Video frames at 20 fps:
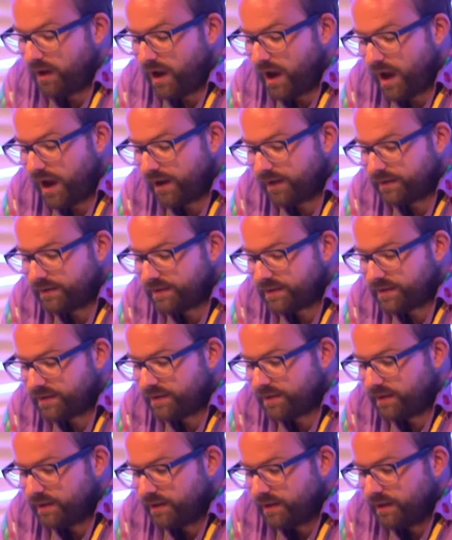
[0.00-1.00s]
And
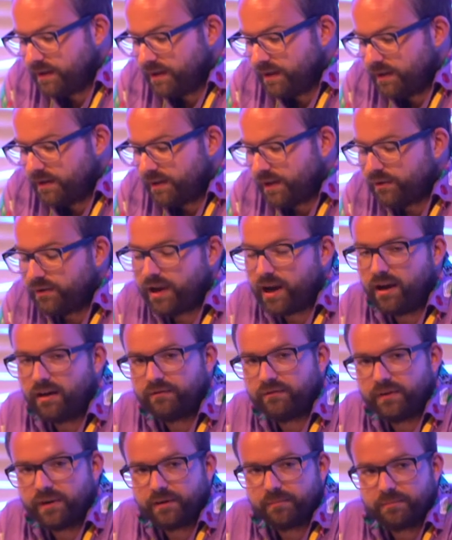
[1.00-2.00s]
then you
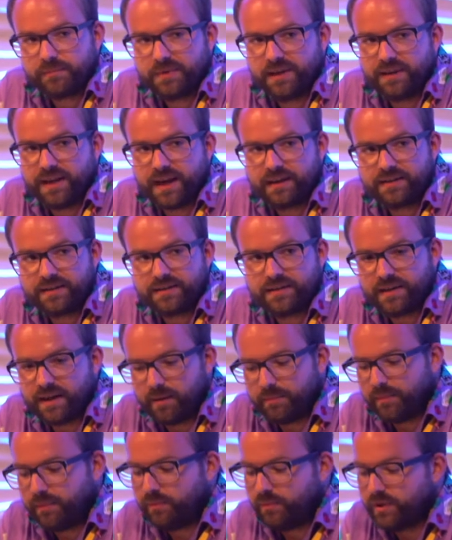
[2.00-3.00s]
have like the next
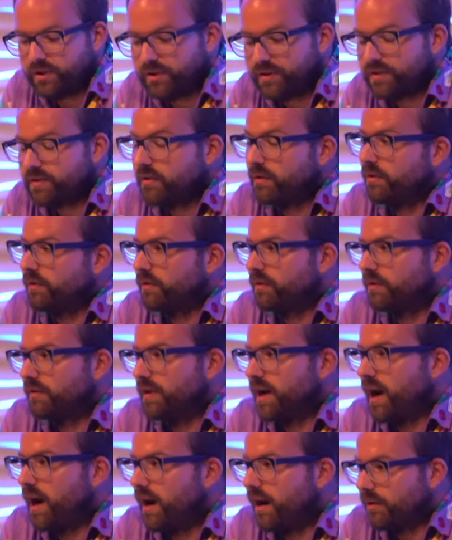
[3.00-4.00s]
step, which is called
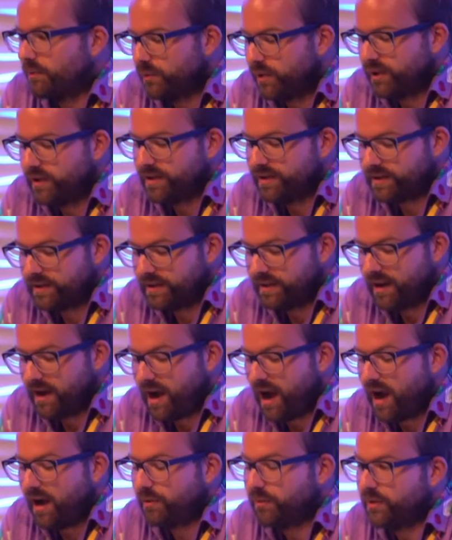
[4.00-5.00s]
the hardware,
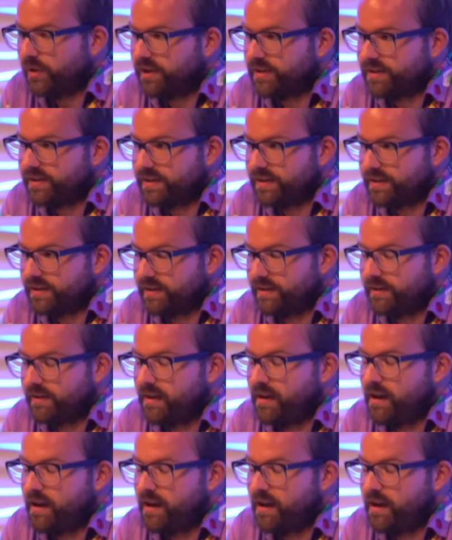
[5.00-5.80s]
hardware assisted